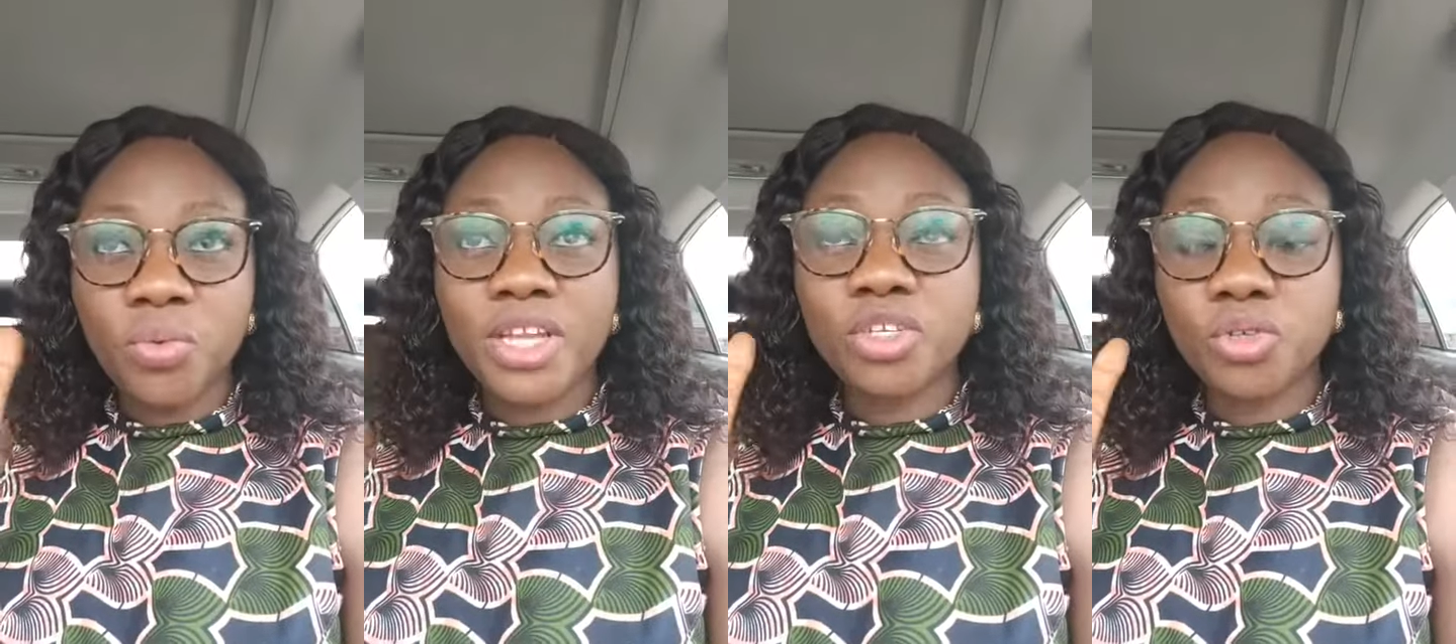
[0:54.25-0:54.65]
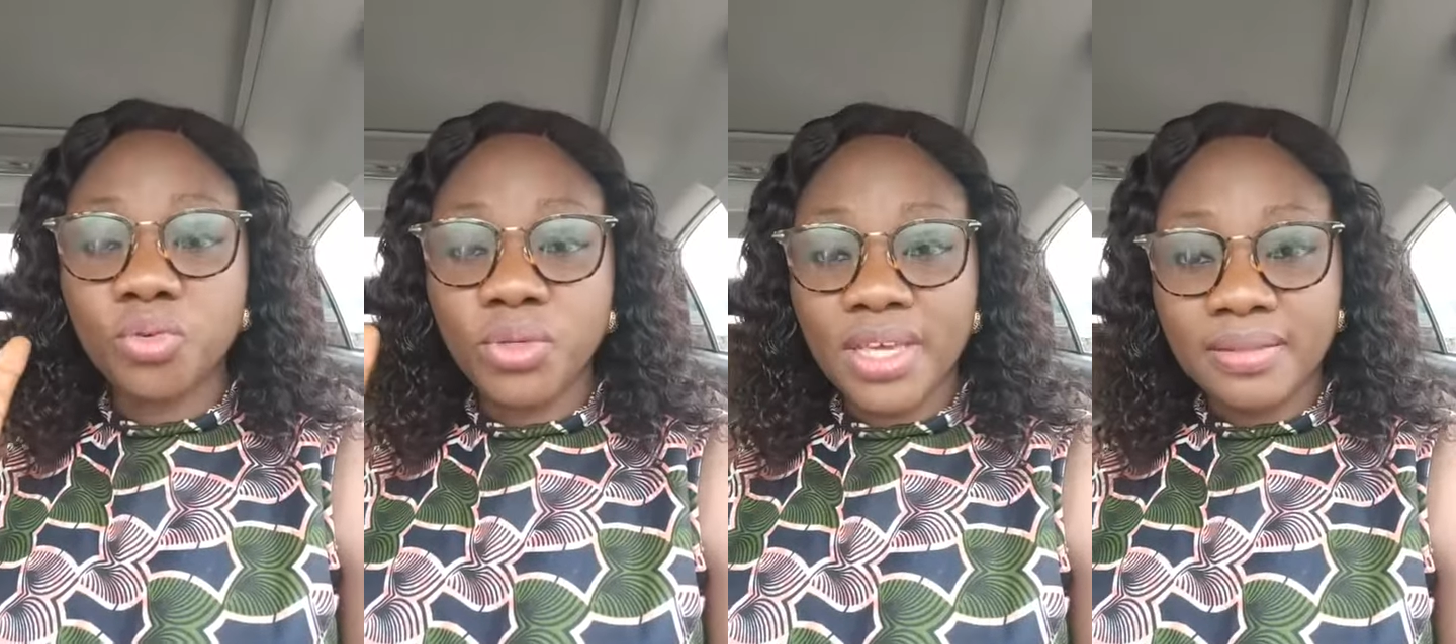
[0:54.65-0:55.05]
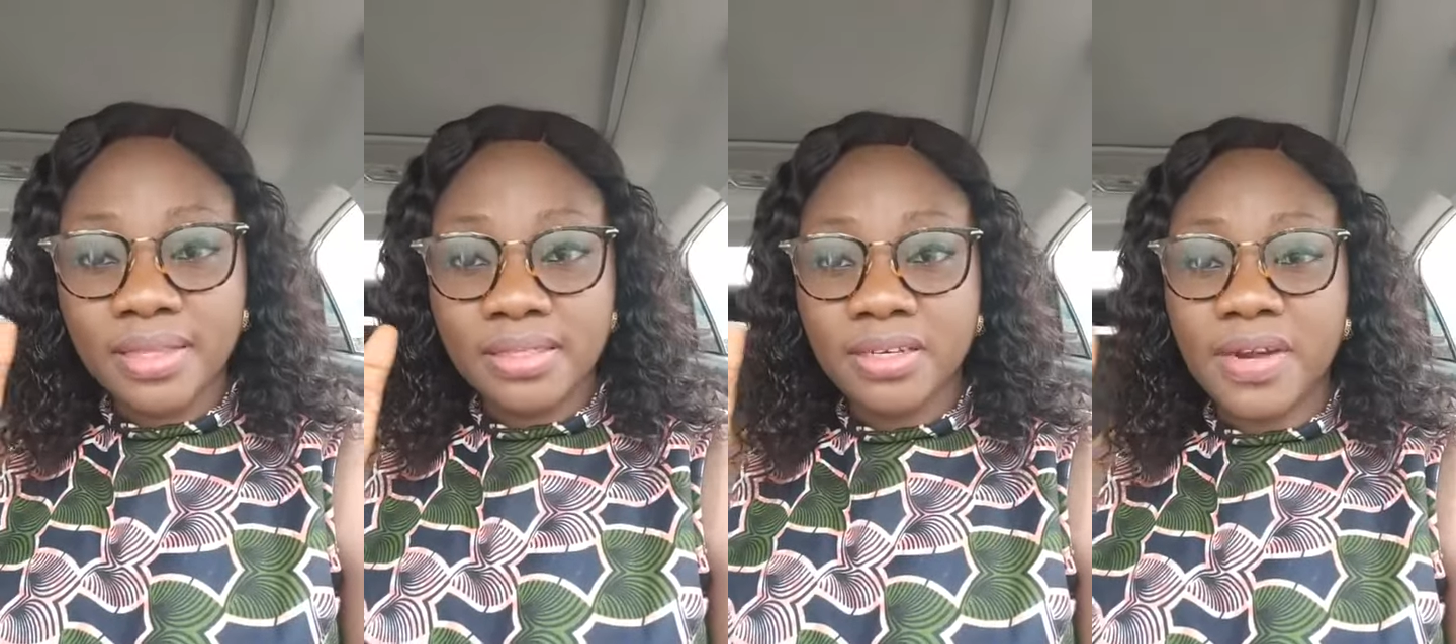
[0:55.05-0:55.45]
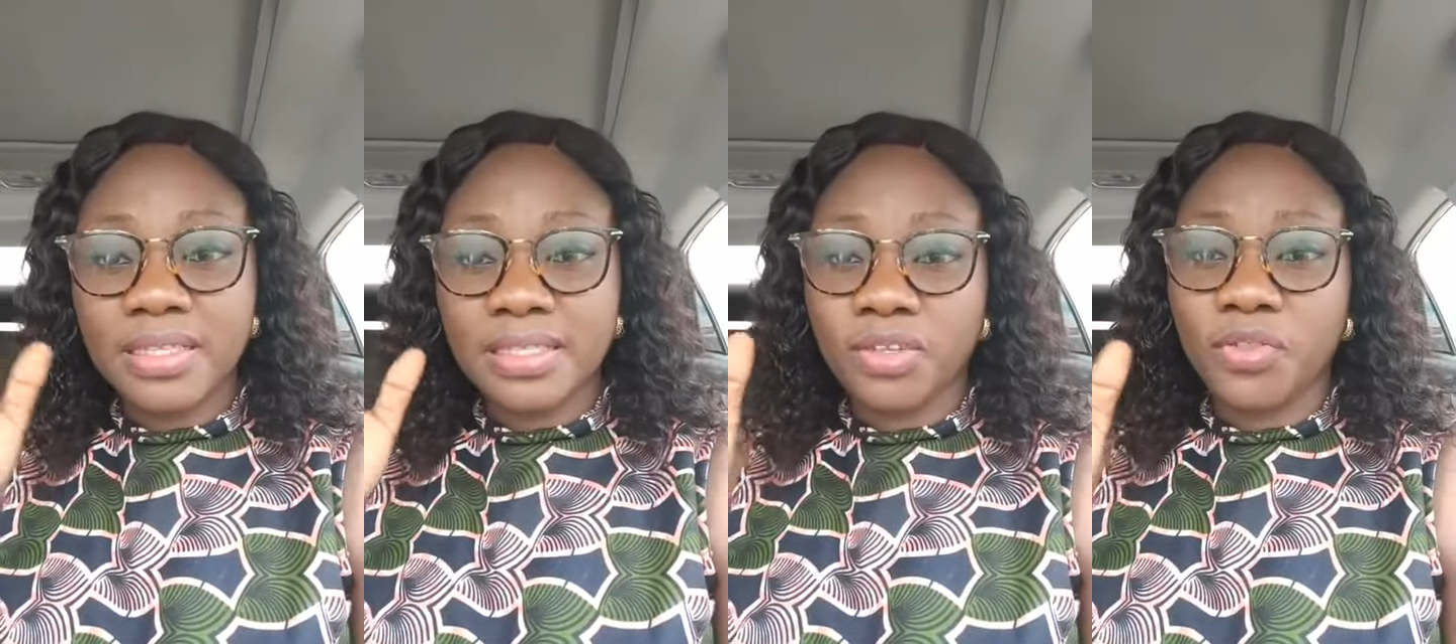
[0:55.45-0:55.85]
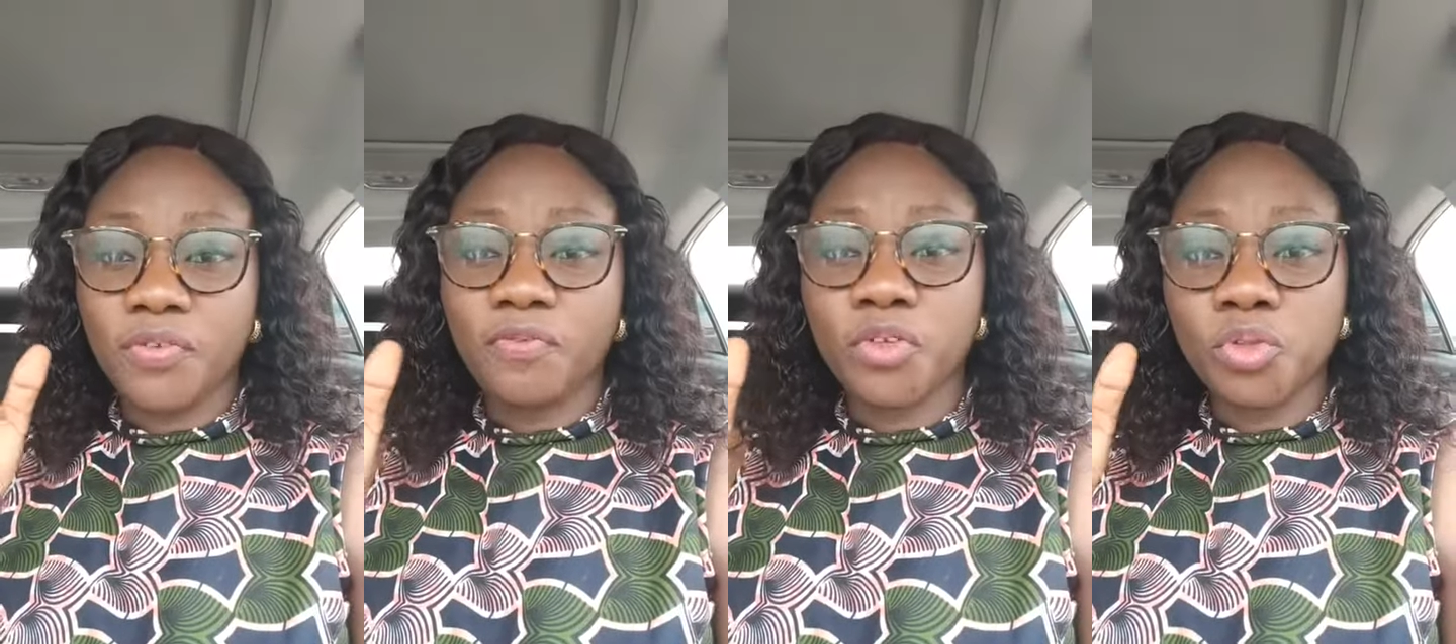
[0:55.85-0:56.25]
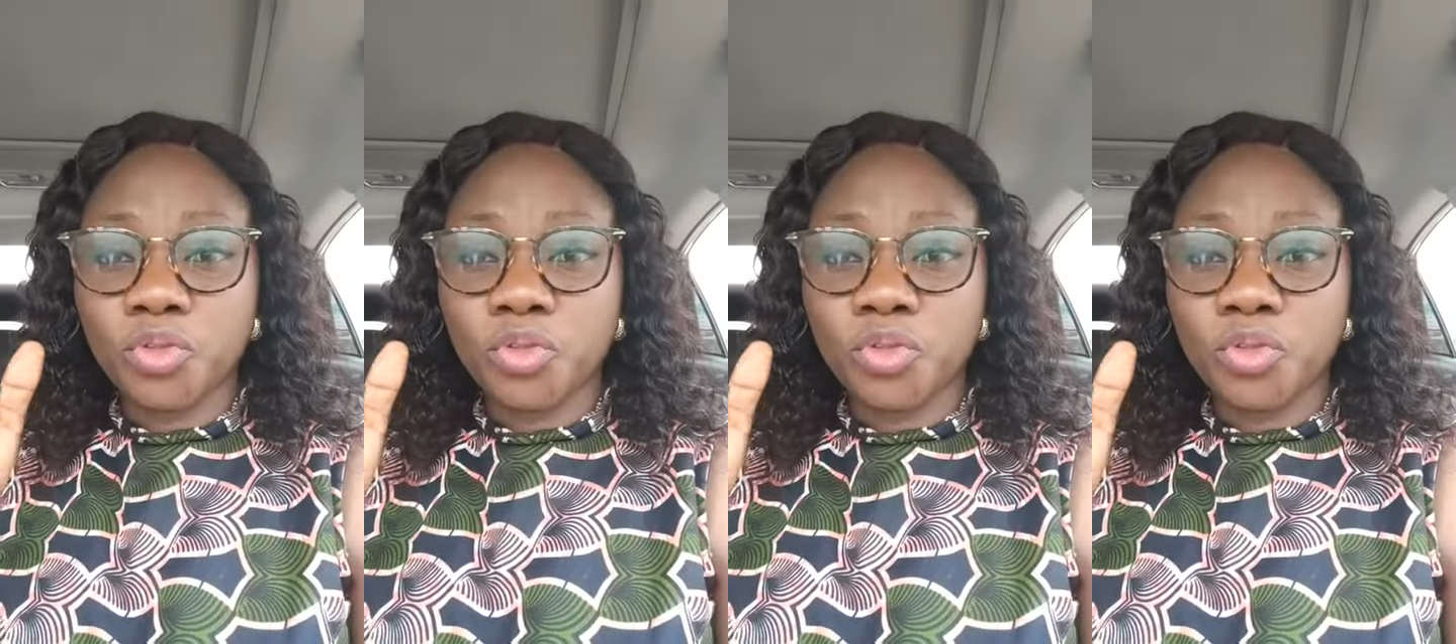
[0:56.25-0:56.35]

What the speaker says: Where do you get this grants in order for you